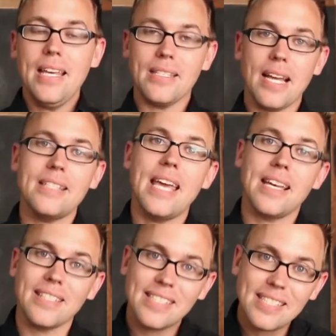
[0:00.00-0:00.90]
is I
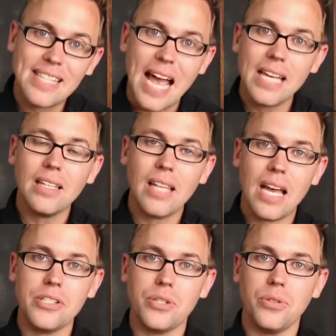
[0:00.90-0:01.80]
take a
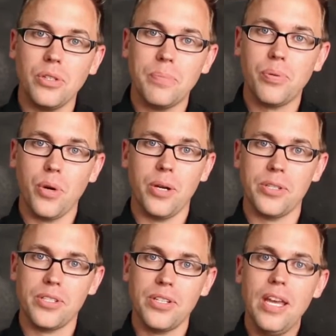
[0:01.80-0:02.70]
psychological
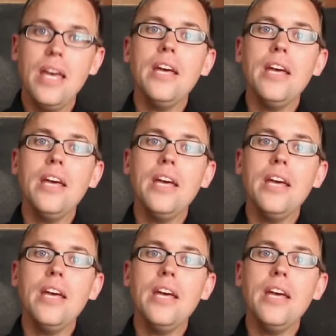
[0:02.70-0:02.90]
approach